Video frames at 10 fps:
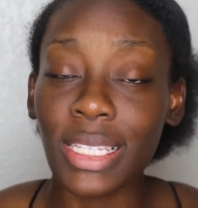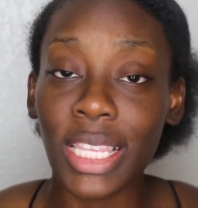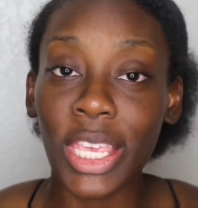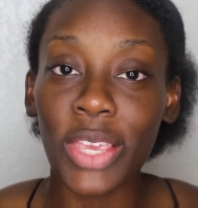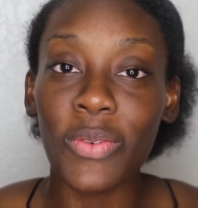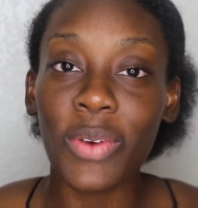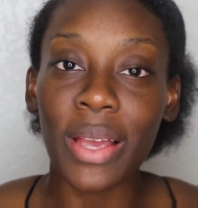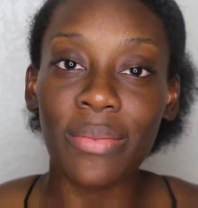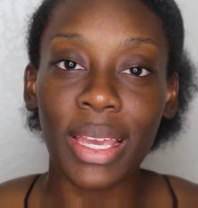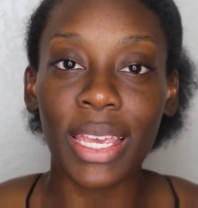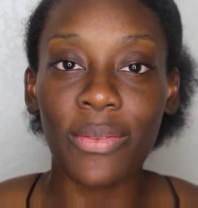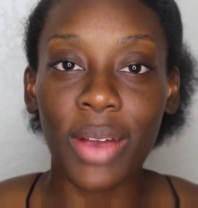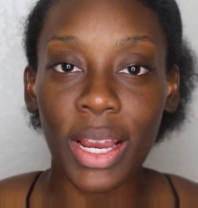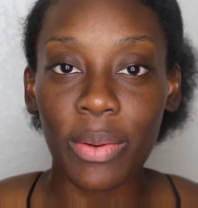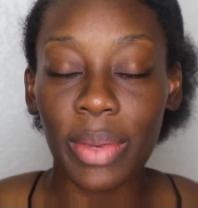Thank you for coming back and
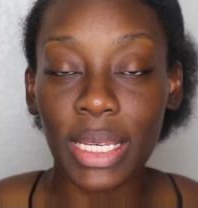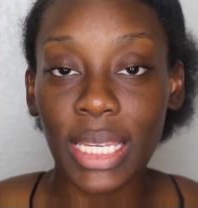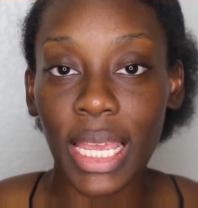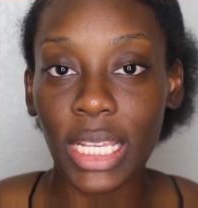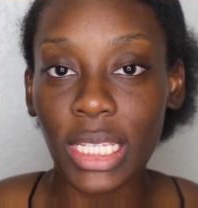rocking with me today.